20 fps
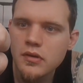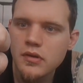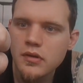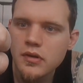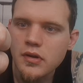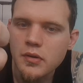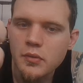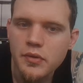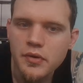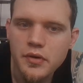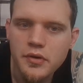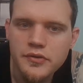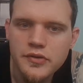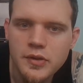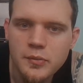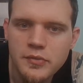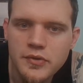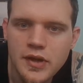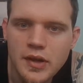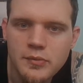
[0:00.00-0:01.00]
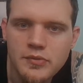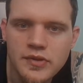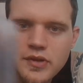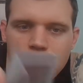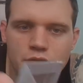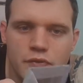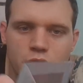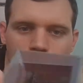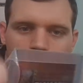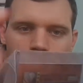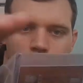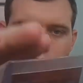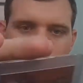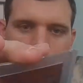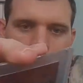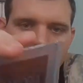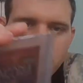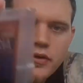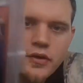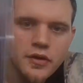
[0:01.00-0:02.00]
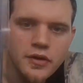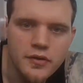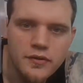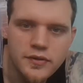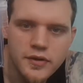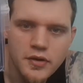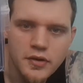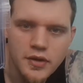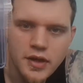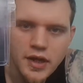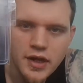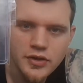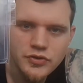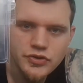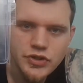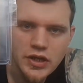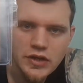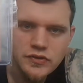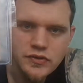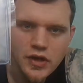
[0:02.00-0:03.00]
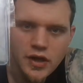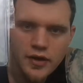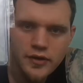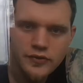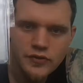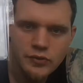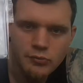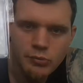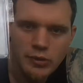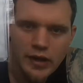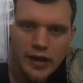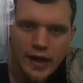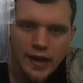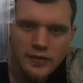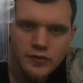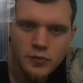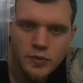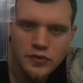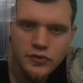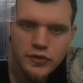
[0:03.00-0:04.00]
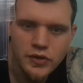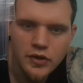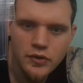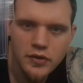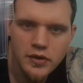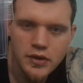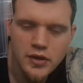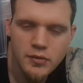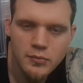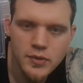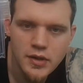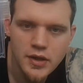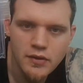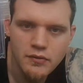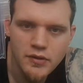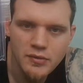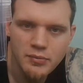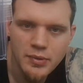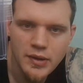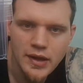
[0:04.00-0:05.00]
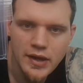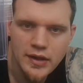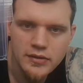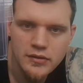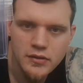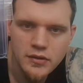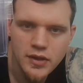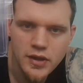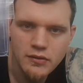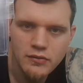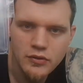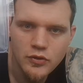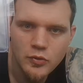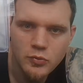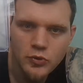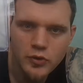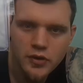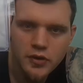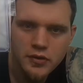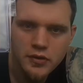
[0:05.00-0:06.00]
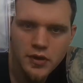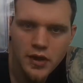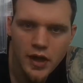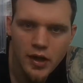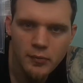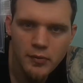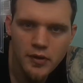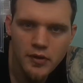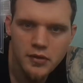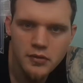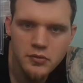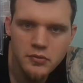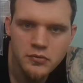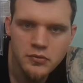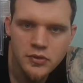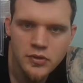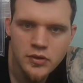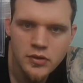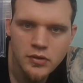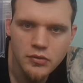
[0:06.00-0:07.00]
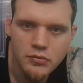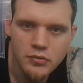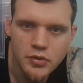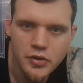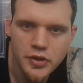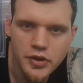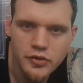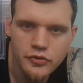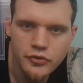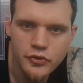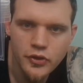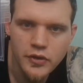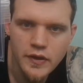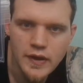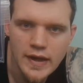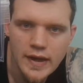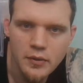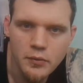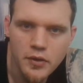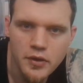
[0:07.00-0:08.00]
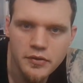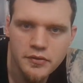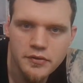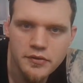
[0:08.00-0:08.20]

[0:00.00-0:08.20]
I wonder, sometimes these foil cards are considered kind of chase cards in packs, which you don't get them in every pack. They're kind of a little more uncommon, and really enjoy that one.